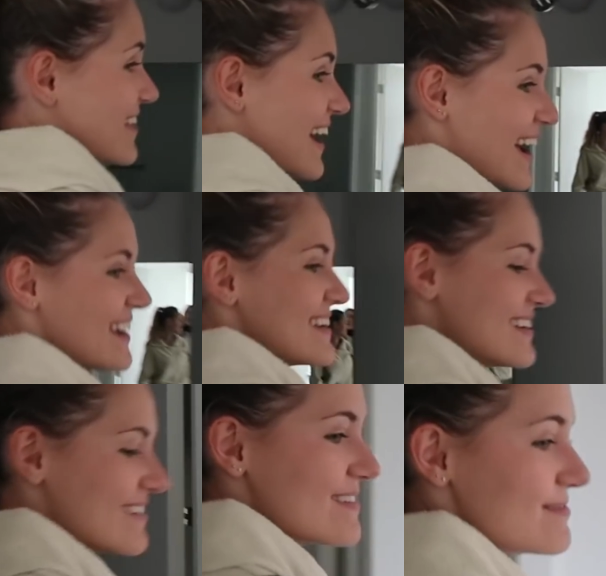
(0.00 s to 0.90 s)

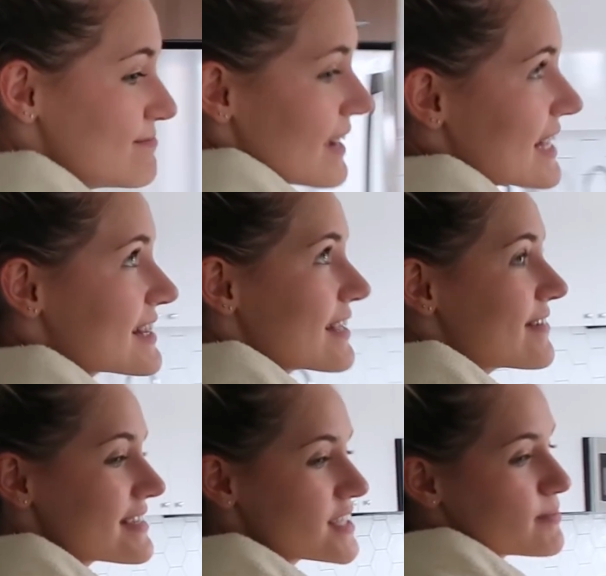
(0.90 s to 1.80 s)
then, main
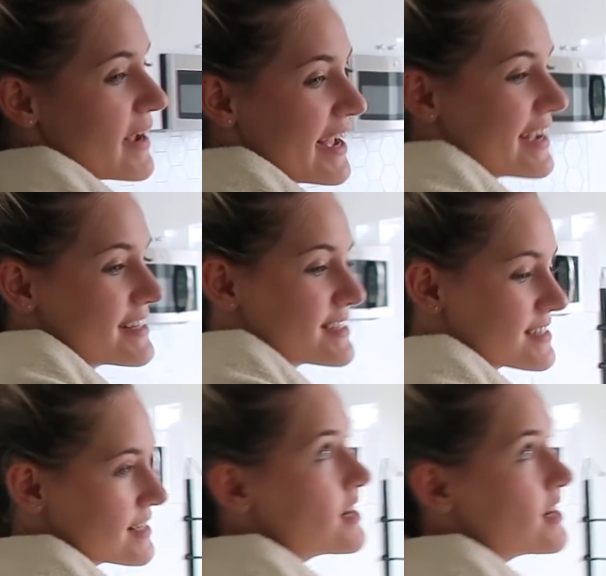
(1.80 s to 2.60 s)
living space.